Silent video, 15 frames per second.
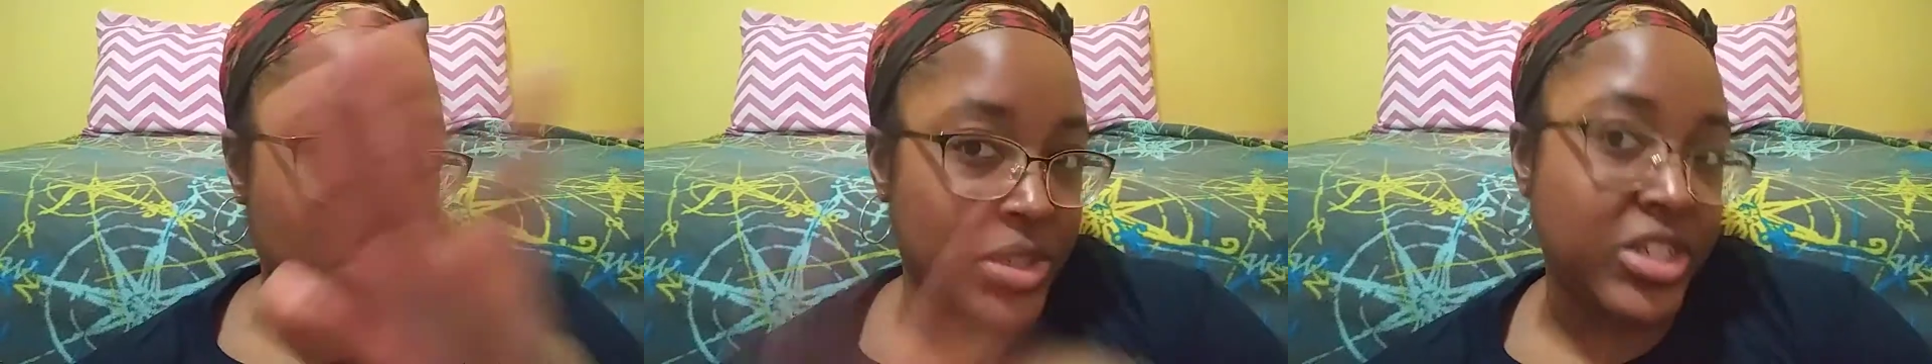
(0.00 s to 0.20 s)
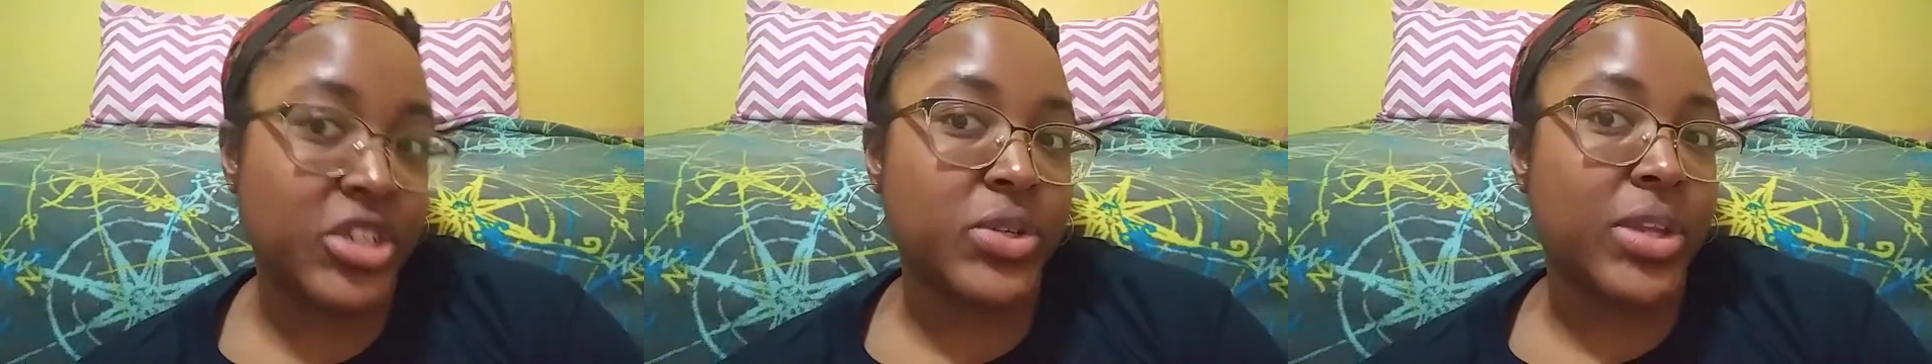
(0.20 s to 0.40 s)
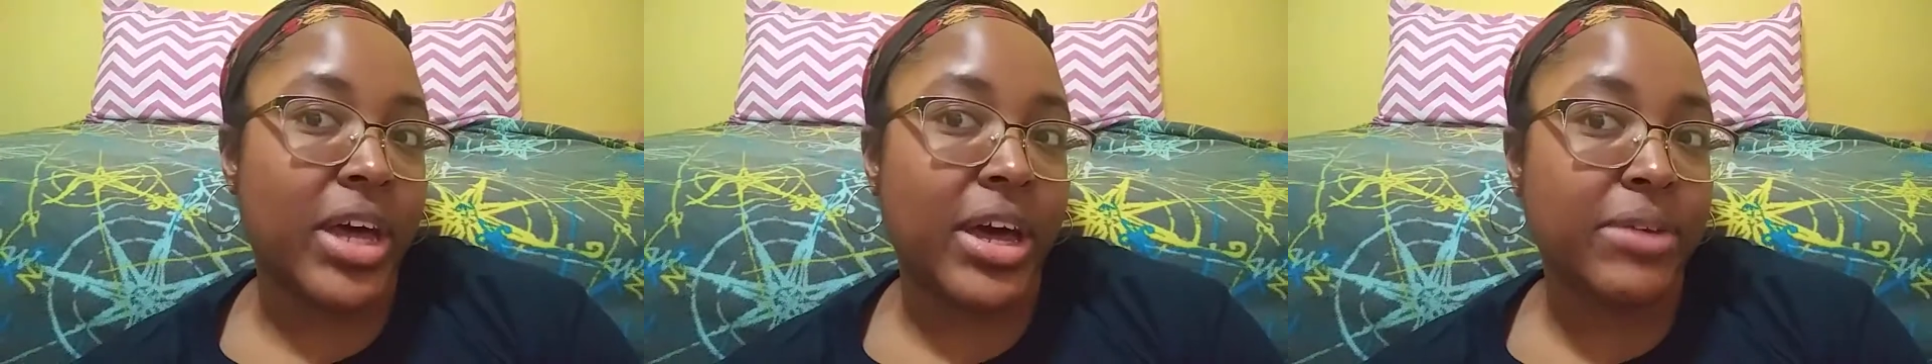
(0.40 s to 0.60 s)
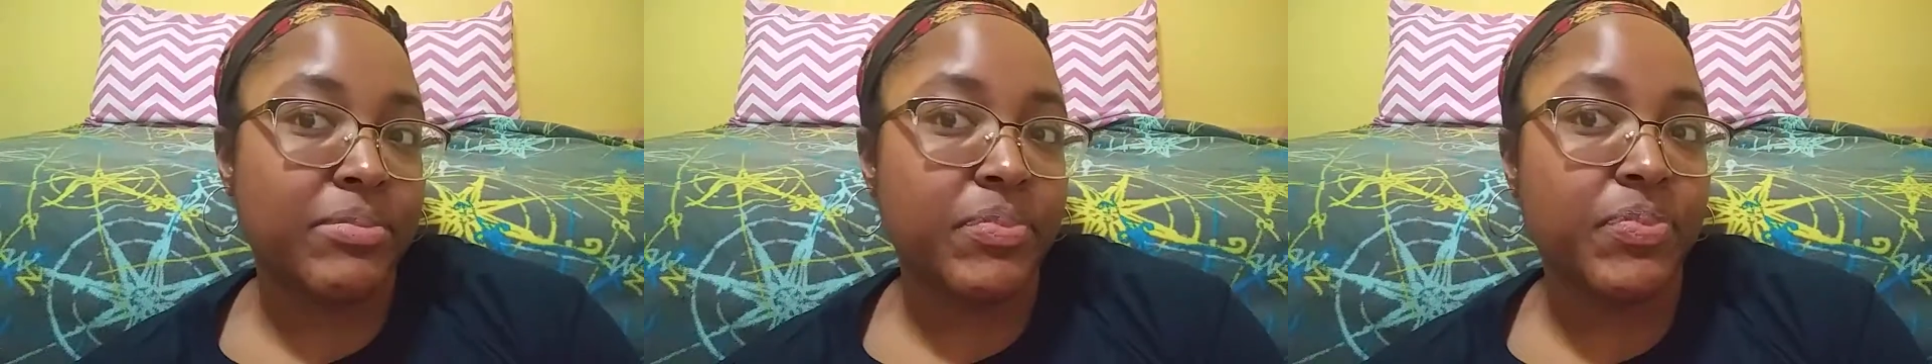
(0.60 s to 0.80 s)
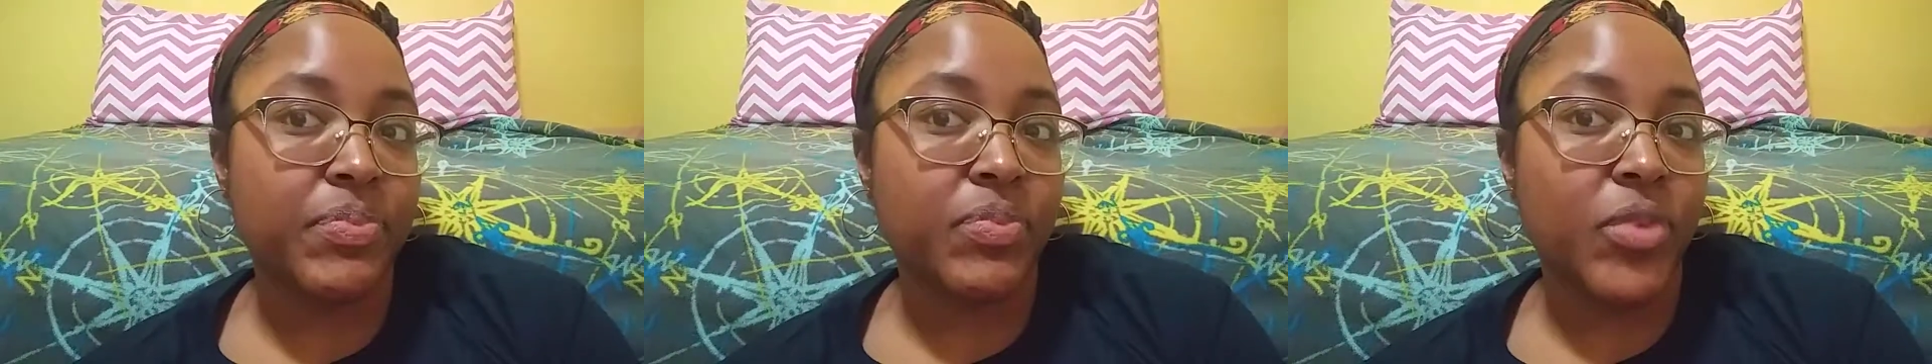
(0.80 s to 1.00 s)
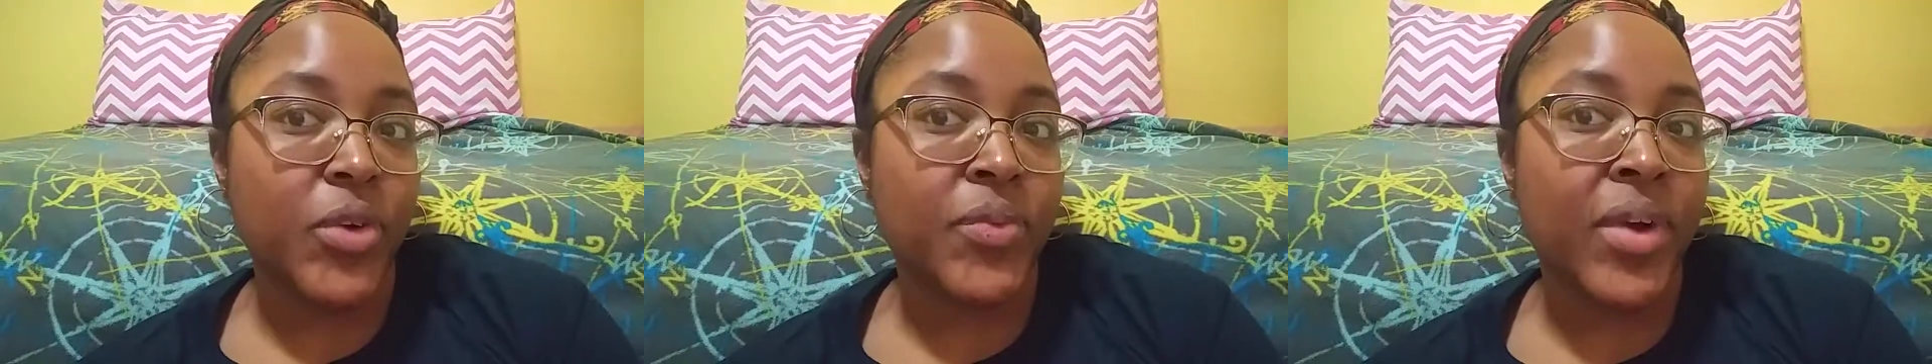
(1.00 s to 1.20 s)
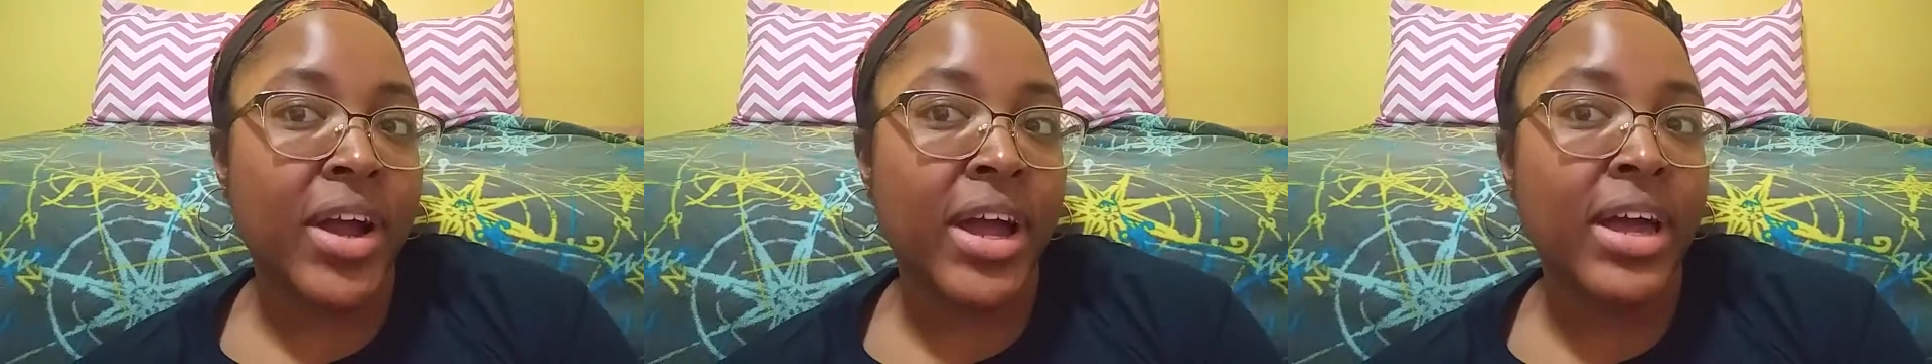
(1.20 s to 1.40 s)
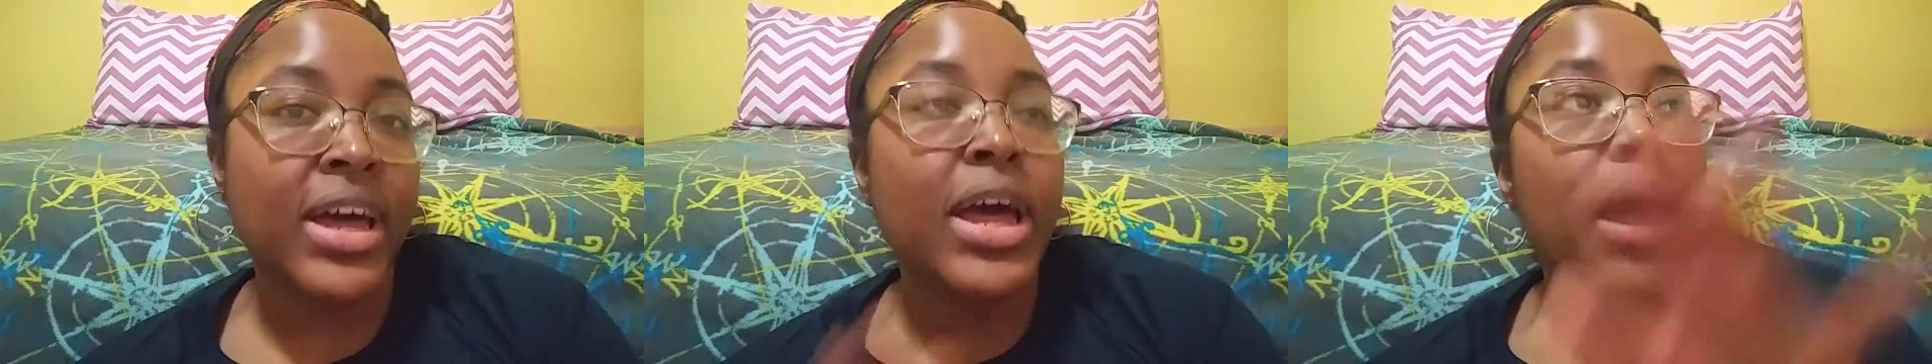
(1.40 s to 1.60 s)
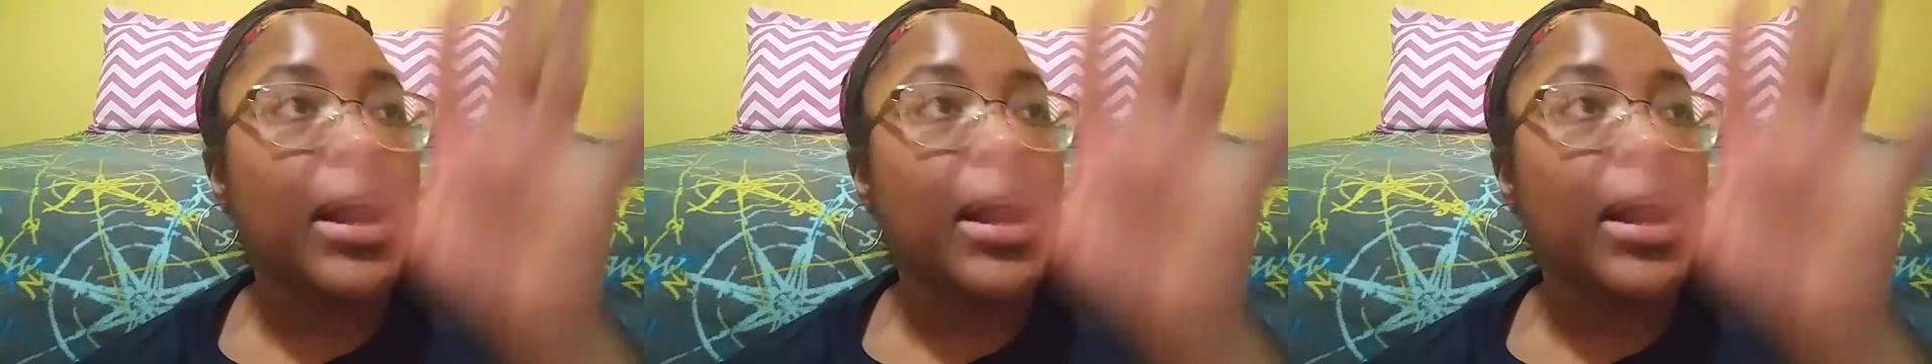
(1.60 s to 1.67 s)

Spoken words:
would do that, right?